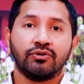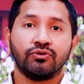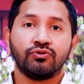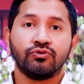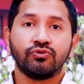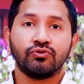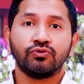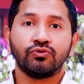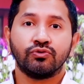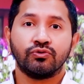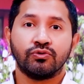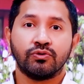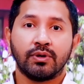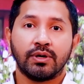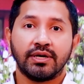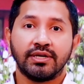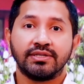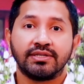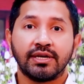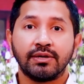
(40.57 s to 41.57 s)
who
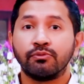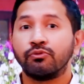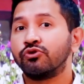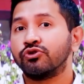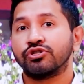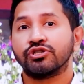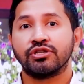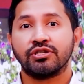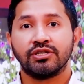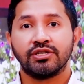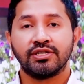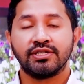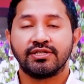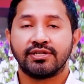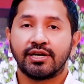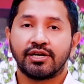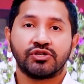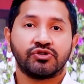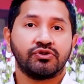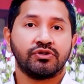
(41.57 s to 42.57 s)
is emotionally,
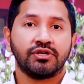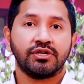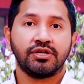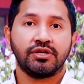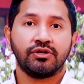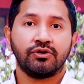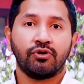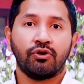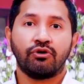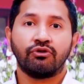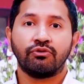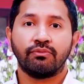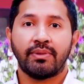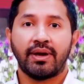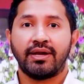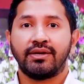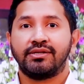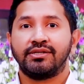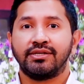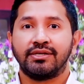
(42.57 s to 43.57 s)
sexually, or
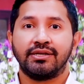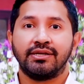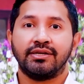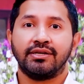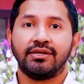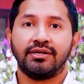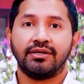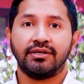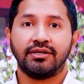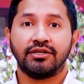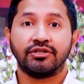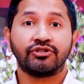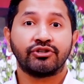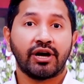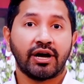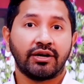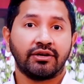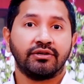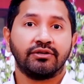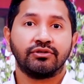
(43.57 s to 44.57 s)
romantically
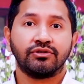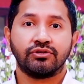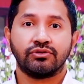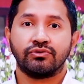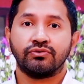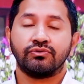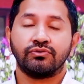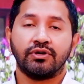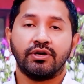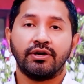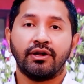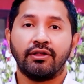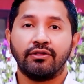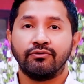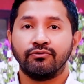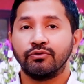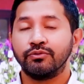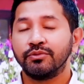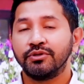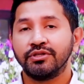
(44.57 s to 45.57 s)
attracted to another
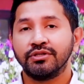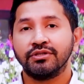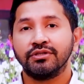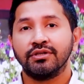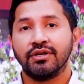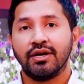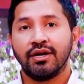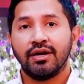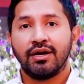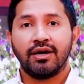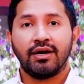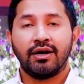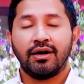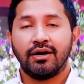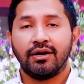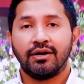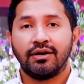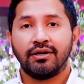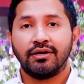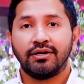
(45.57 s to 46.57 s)
woman.
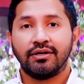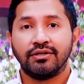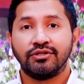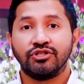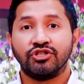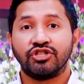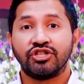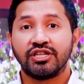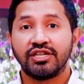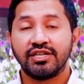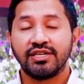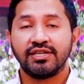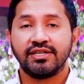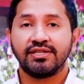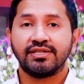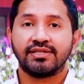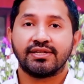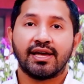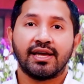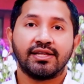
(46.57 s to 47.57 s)
G
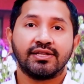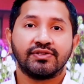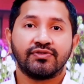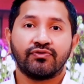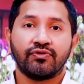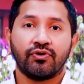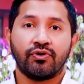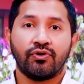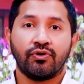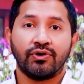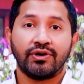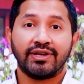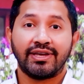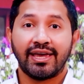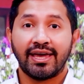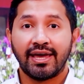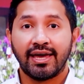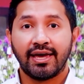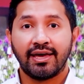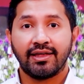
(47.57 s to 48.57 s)
stands for
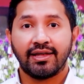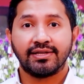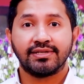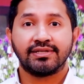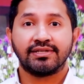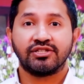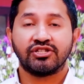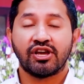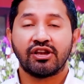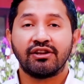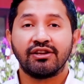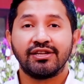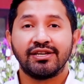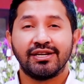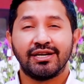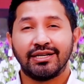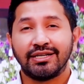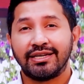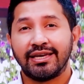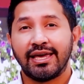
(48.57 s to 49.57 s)
gay, that's generally
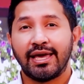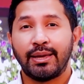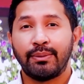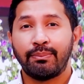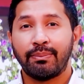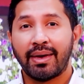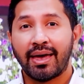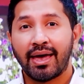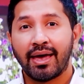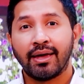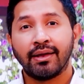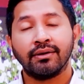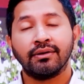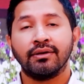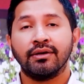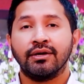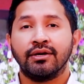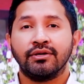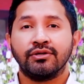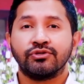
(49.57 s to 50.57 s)
a gay
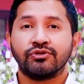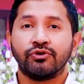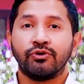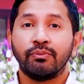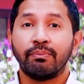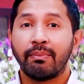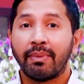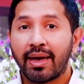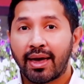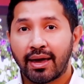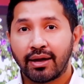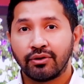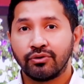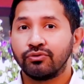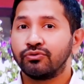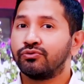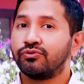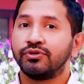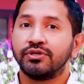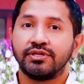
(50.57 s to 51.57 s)
man. So a man
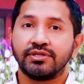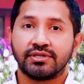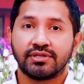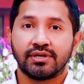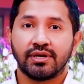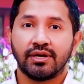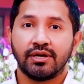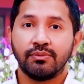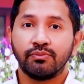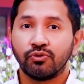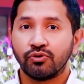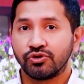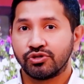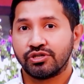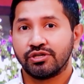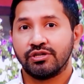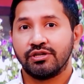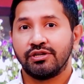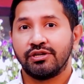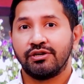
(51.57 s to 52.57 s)
who is
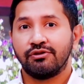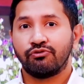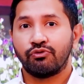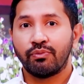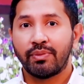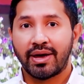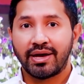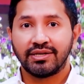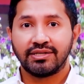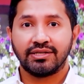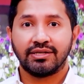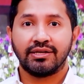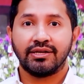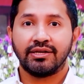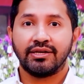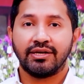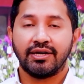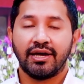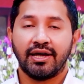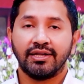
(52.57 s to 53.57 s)
emotionally,
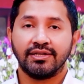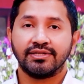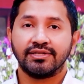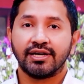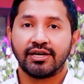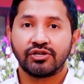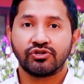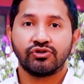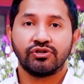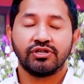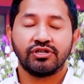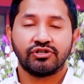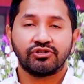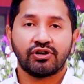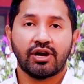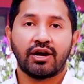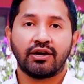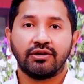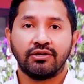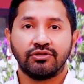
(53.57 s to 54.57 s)
romantically, and sexually
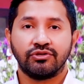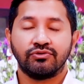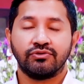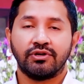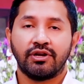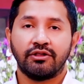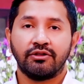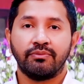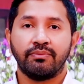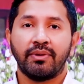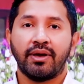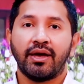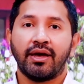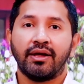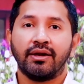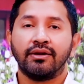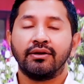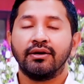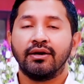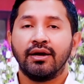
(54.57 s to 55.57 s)
attracted to another
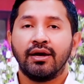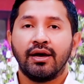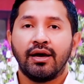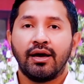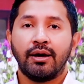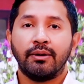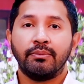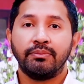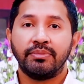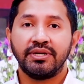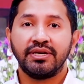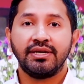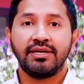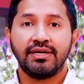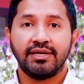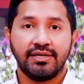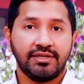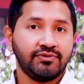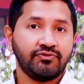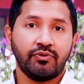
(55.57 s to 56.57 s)
man.
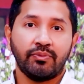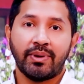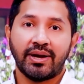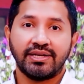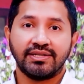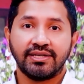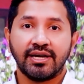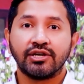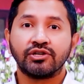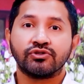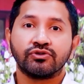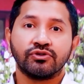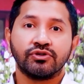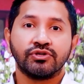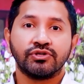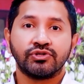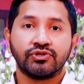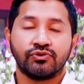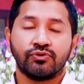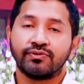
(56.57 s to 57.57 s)
B is for
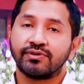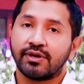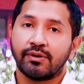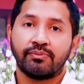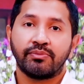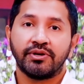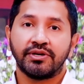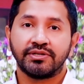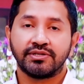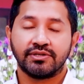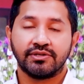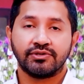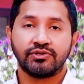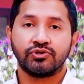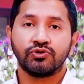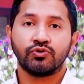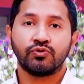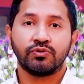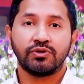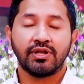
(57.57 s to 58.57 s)
bisexuals. Those are
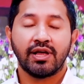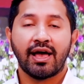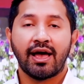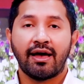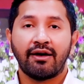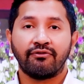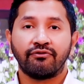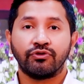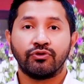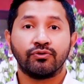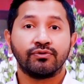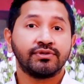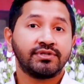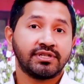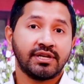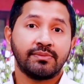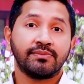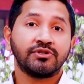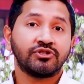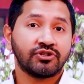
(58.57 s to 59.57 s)
persons who will have those
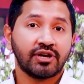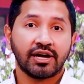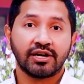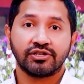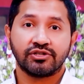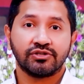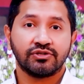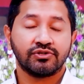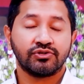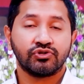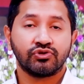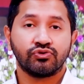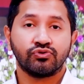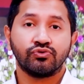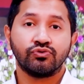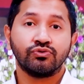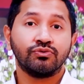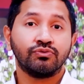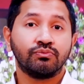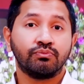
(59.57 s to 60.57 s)
same attractions
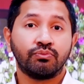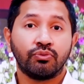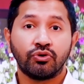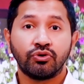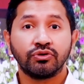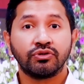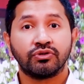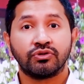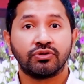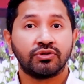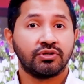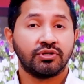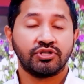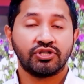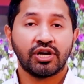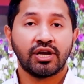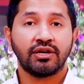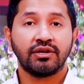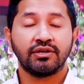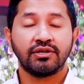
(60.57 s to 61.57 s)
to both
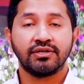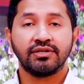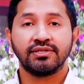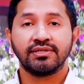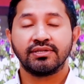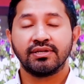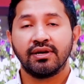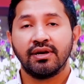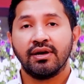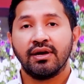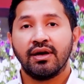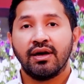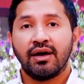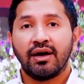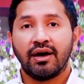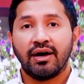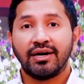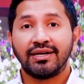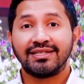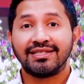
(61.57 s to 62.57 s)
genders.
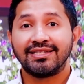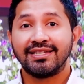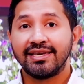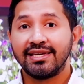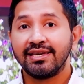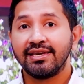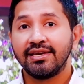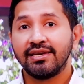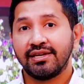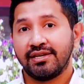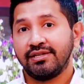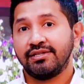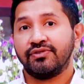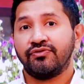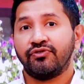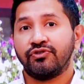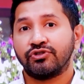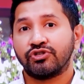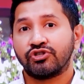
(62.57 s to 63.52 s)
T is for